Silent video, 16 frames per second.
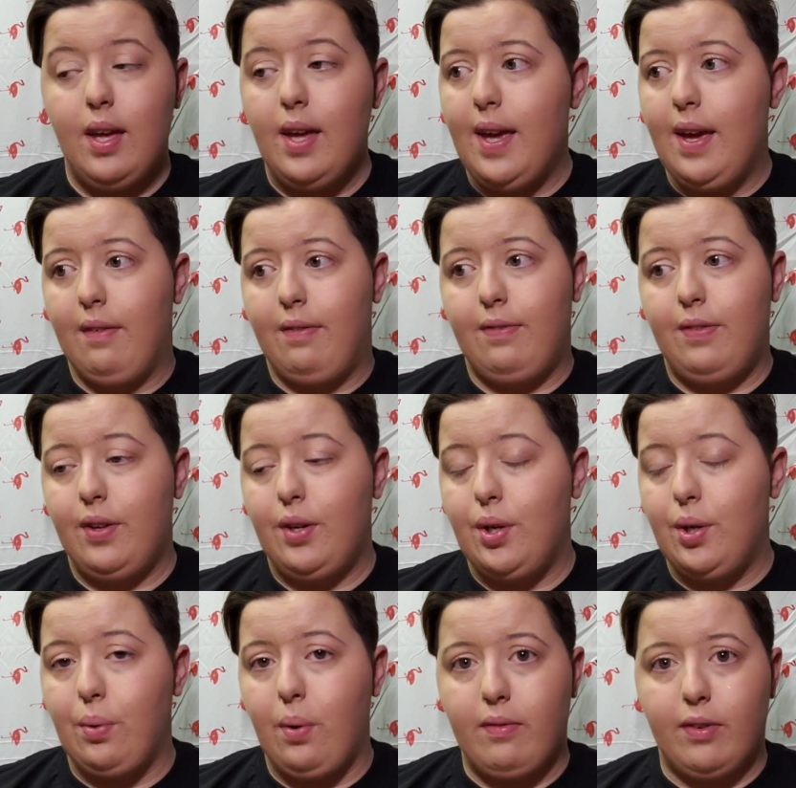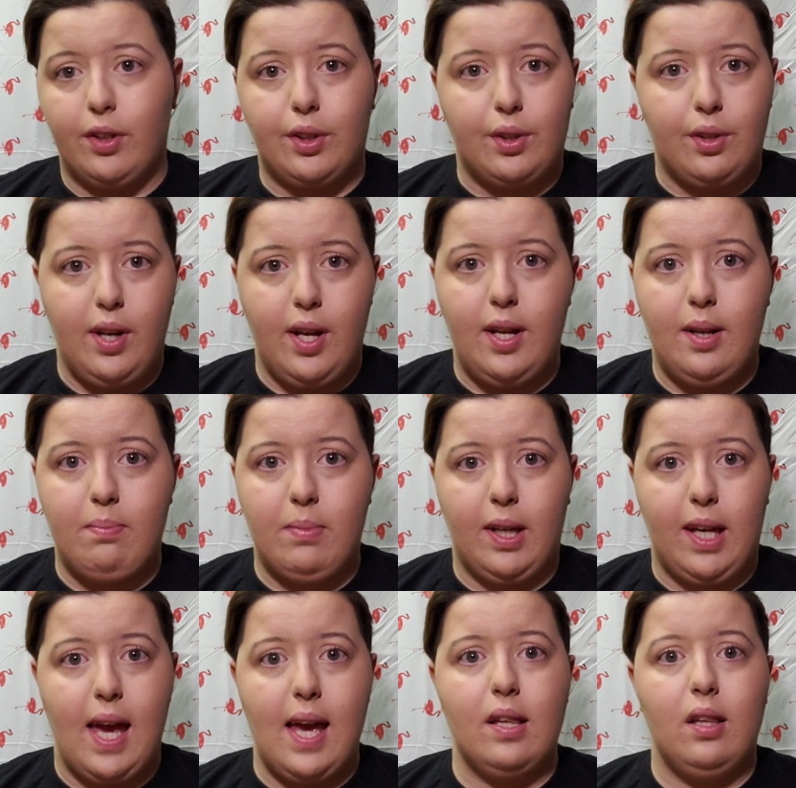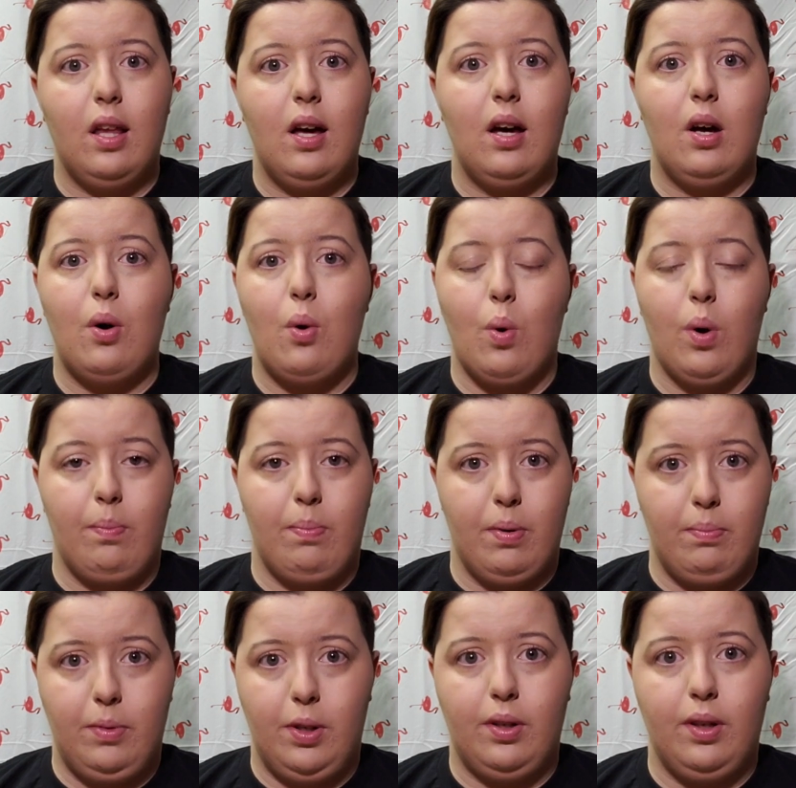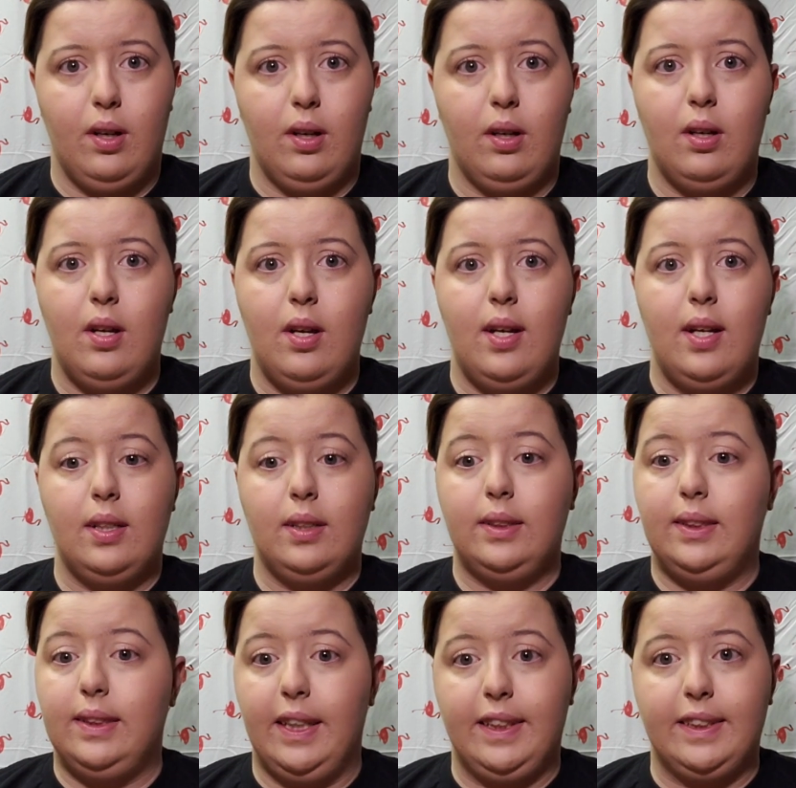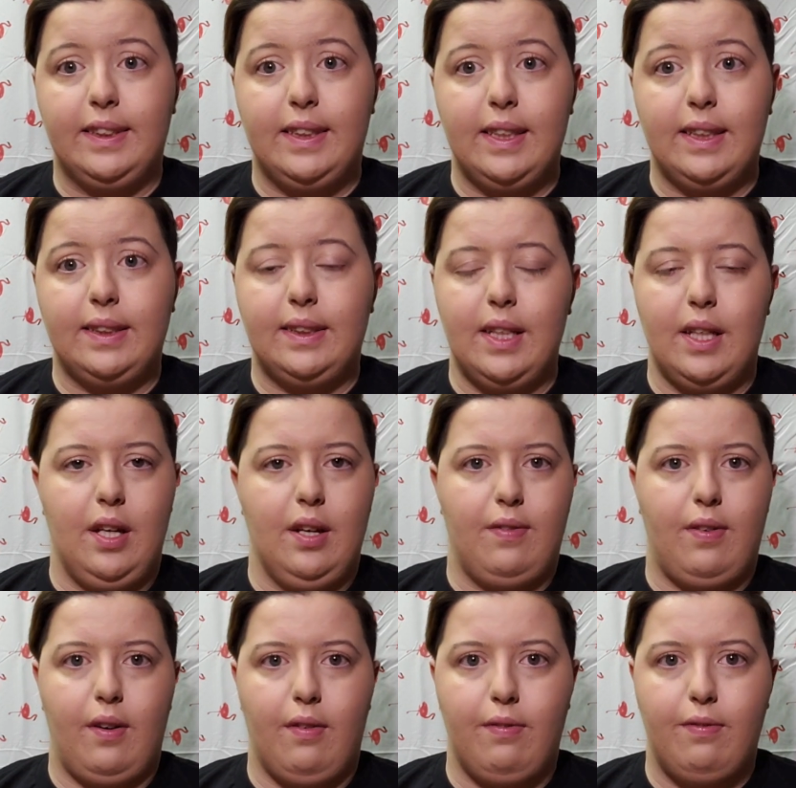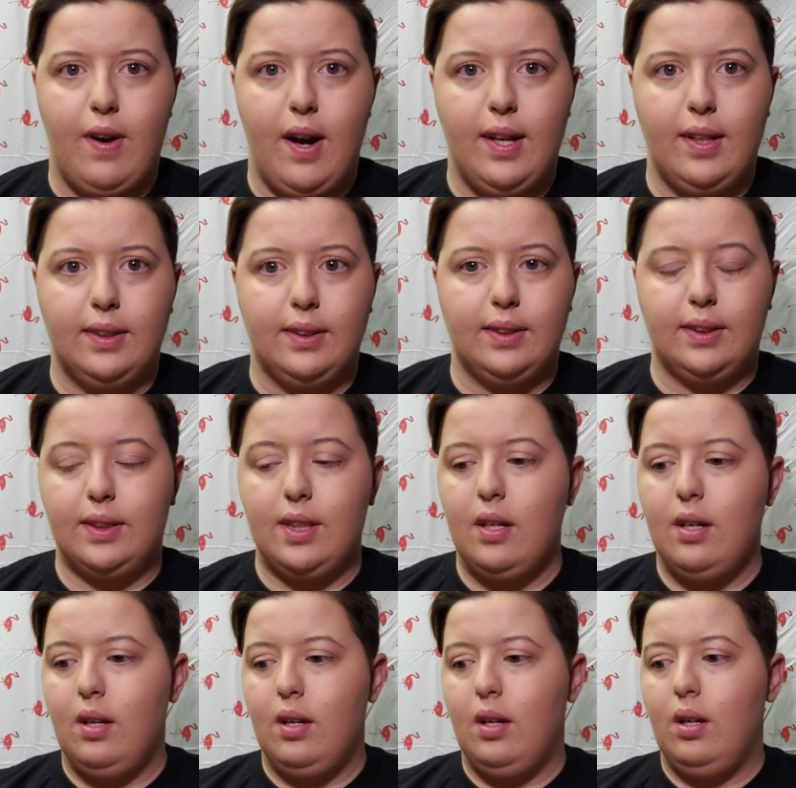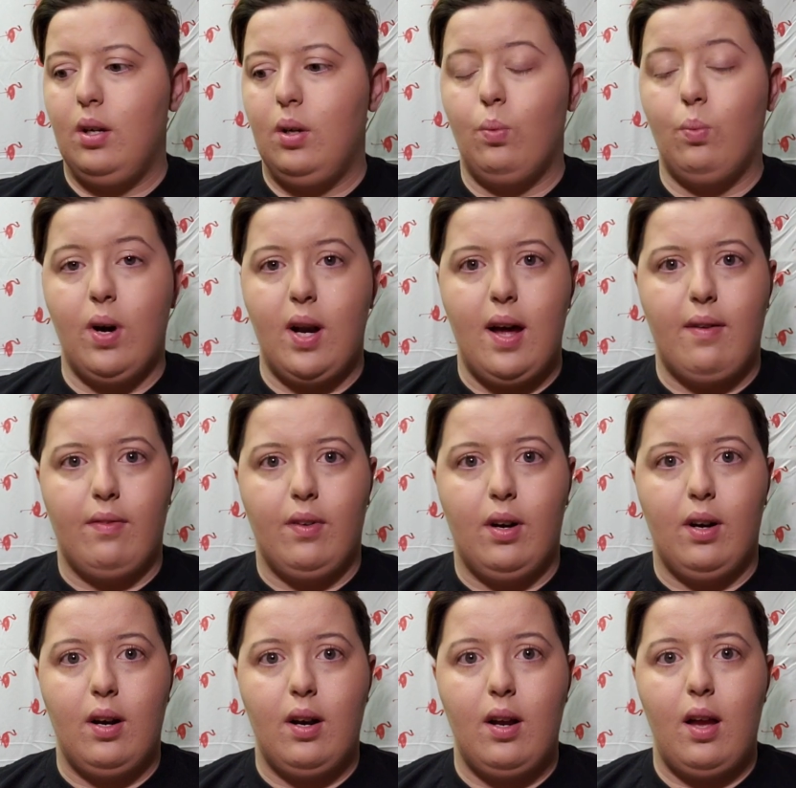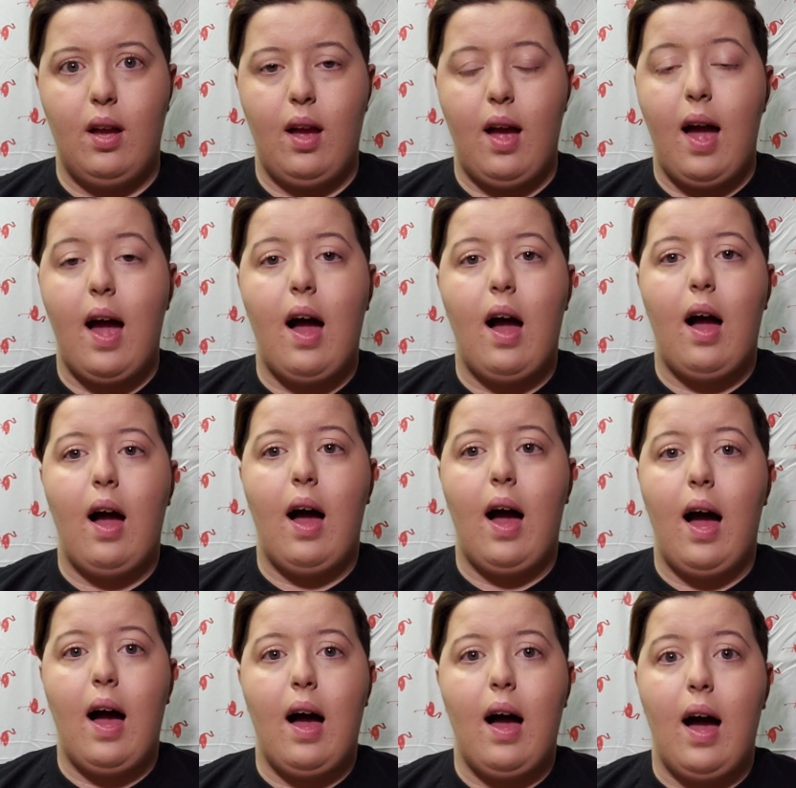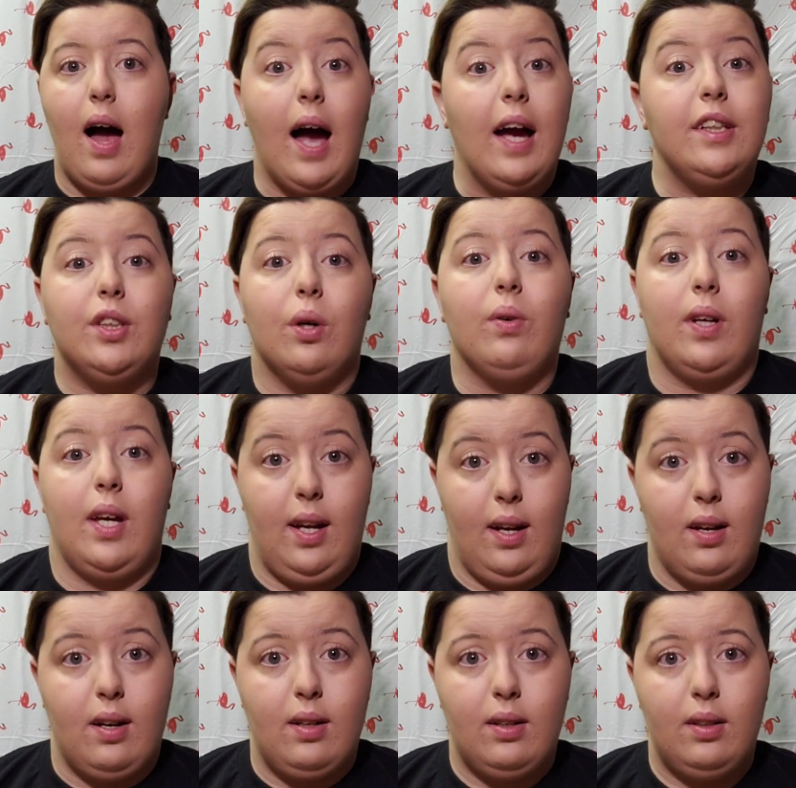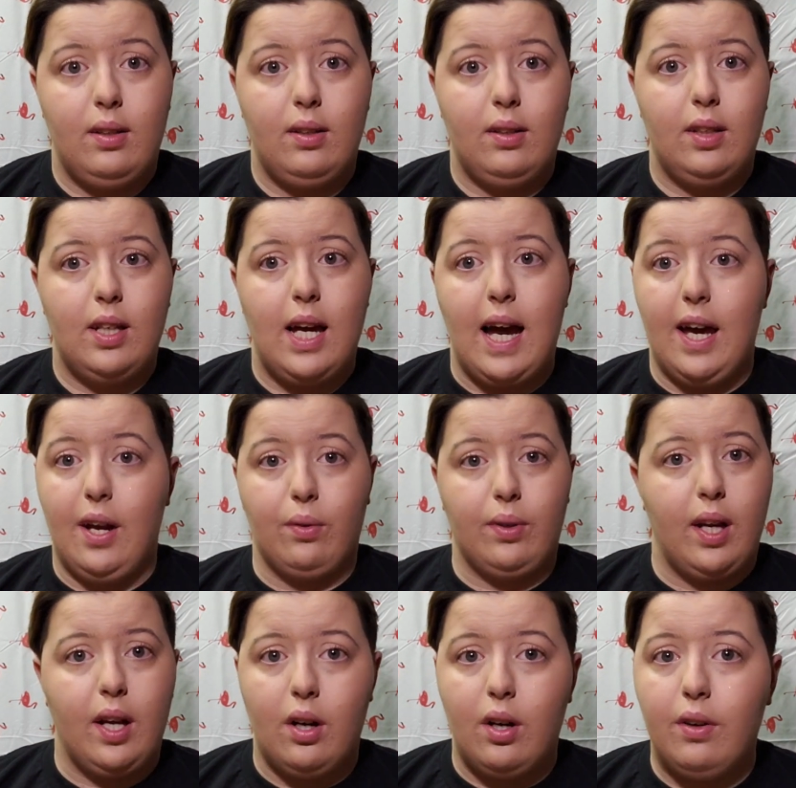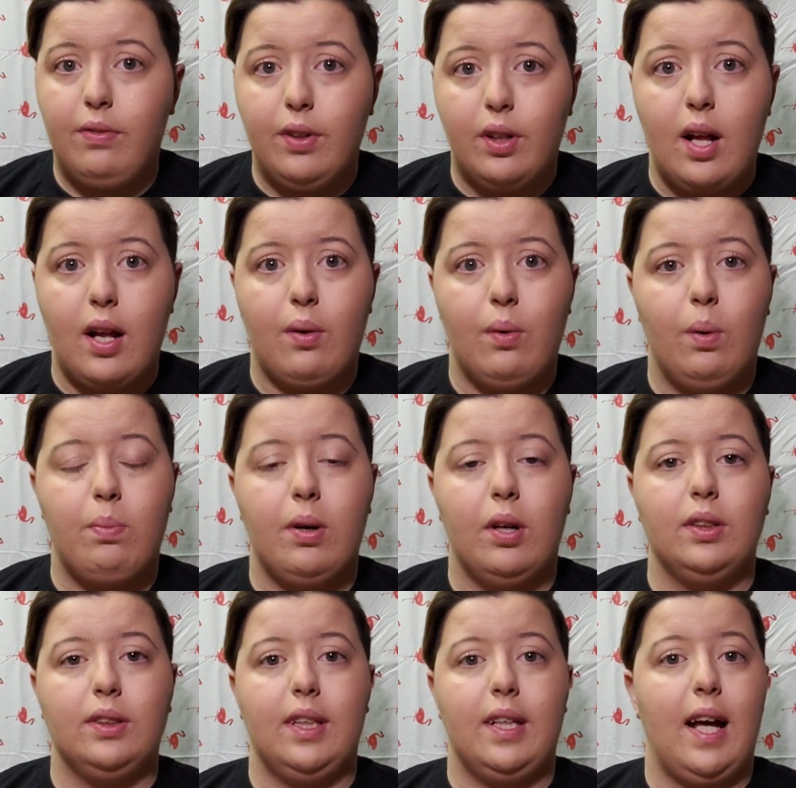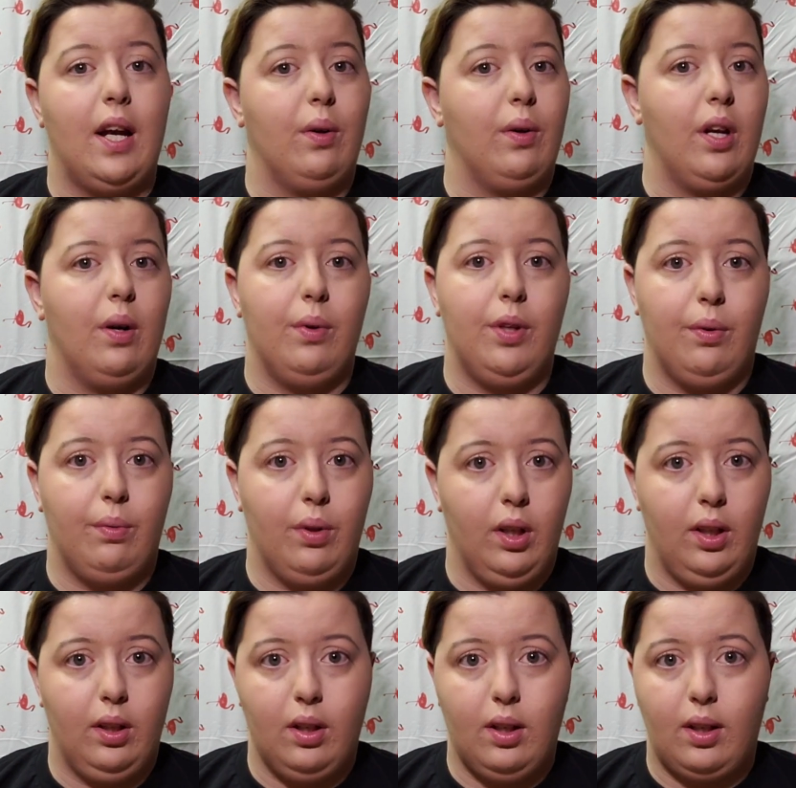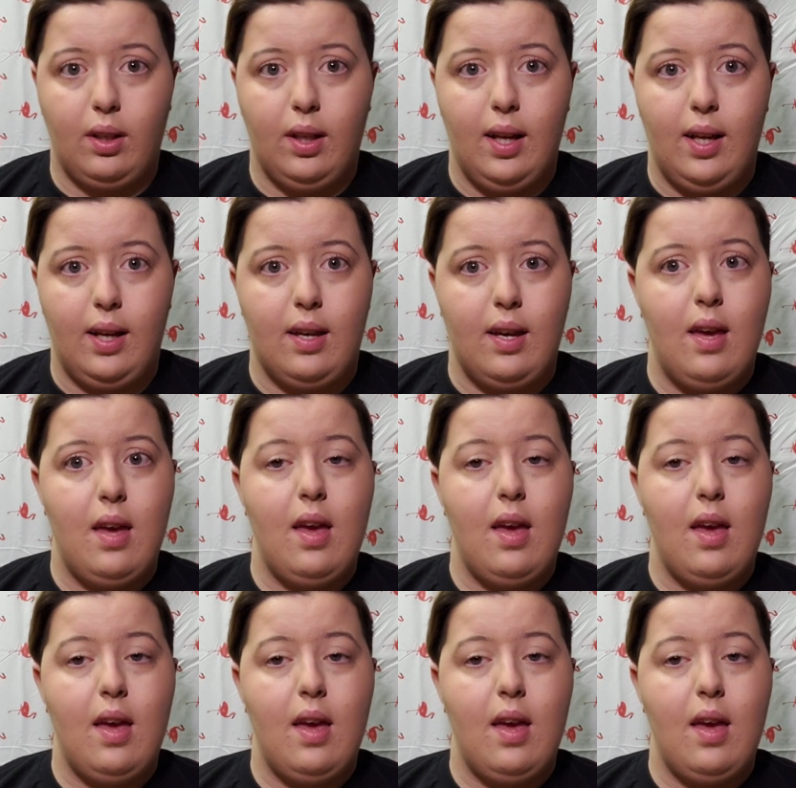If whoever created Miquela or Bermuda sees this, any of her friends, whatever, I don't care. I don't care if you're not a real person. I don't care what you really look like.